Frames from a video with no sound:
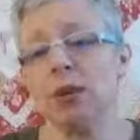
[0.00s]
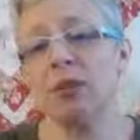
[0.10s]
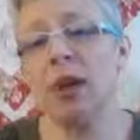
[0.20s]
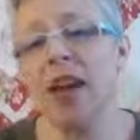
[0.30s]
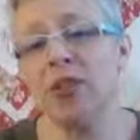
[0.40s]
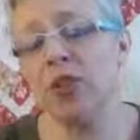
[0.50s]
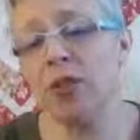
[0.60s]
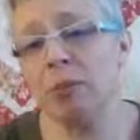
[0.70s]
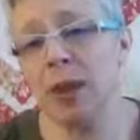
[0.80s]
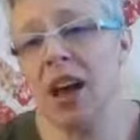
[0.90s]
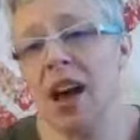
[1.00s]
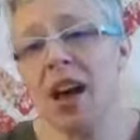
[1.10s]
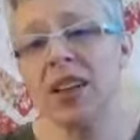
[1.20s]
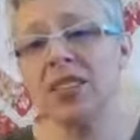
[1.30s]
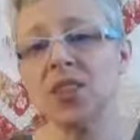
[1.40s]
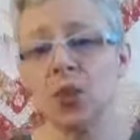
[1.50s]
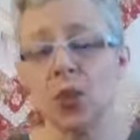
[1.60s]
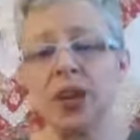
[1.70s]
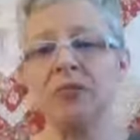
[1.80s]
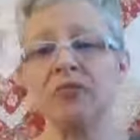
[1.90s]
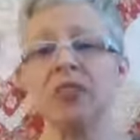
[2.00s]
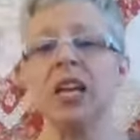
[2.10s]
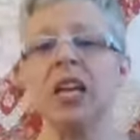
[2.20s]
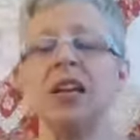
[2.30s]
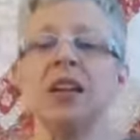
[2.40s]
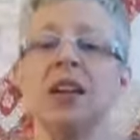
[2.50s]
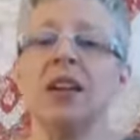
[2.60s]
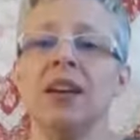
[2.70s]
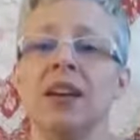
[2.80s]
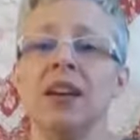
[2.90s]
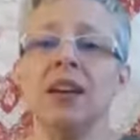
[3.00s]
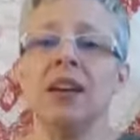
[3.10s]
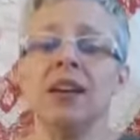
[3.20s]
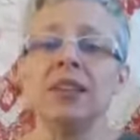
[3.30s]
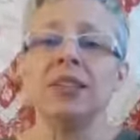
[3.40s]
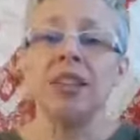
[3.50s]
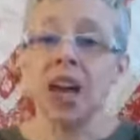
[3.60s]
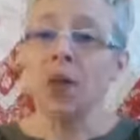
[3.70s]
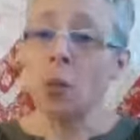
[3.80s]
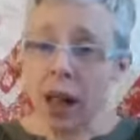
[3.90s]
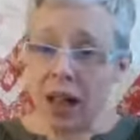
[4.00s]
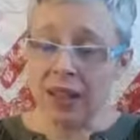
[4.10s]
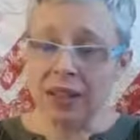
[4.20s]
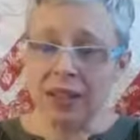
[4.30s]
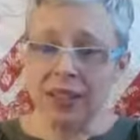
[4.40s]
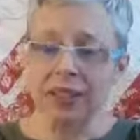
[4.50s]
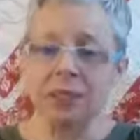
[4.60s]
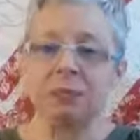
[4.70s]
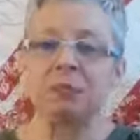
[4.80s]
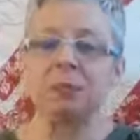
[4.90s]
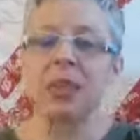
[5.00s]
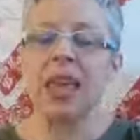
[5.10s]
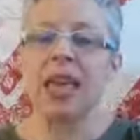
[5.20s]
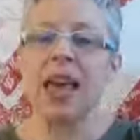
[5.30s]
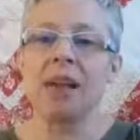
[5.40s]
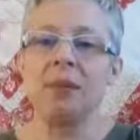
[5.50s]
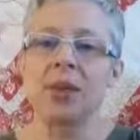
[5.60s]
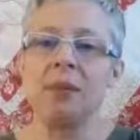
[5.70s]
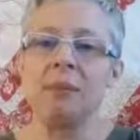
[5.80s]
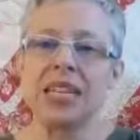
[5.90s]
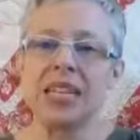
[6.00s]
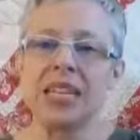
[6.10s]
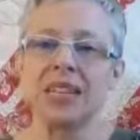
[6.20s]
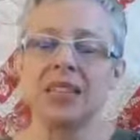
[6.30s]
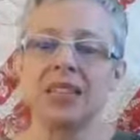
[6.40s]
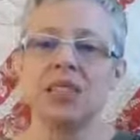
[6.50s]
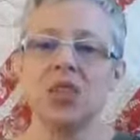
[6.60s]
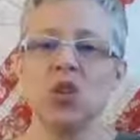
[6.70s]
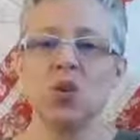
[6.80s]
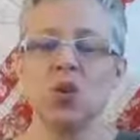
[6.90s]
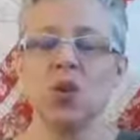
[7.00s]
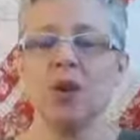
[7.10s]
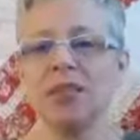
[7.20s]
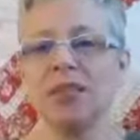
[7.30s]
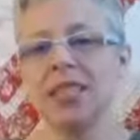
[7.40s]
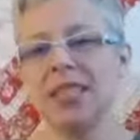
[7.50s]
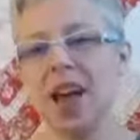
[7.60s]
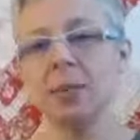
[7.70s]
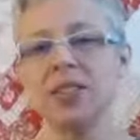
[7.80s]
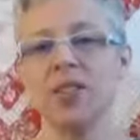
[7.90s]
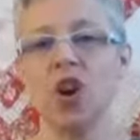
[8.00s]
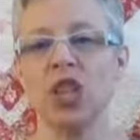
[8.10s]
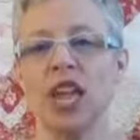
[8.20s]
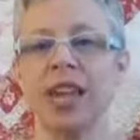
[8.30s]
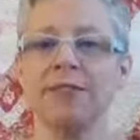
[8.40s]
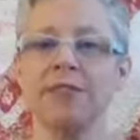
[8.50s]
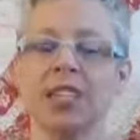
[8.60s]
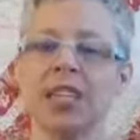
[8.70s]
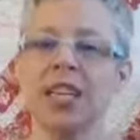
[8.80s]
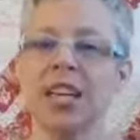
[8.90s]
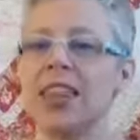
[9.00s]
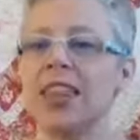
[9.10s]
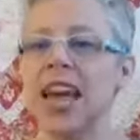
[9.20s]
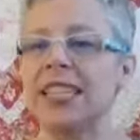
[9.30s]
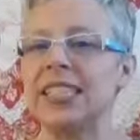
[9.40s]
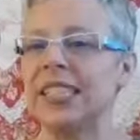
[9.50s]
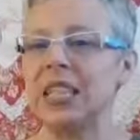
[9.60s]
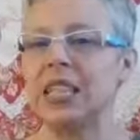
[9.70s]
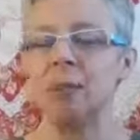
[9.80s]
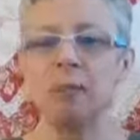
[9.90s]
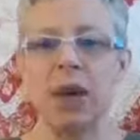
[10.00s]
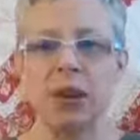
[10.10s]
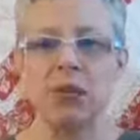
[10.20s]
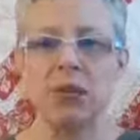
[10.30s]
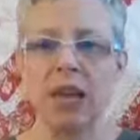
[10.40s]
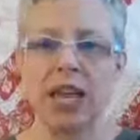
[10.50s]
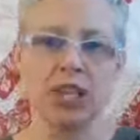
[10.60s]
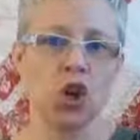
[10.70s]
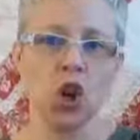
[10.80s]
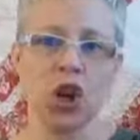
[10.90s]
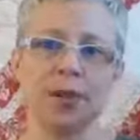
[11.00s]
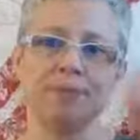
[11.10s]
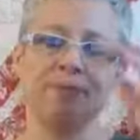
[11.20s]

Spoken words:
but rather because grief done well can bring meaning to the times of our lives that seem painful and dark.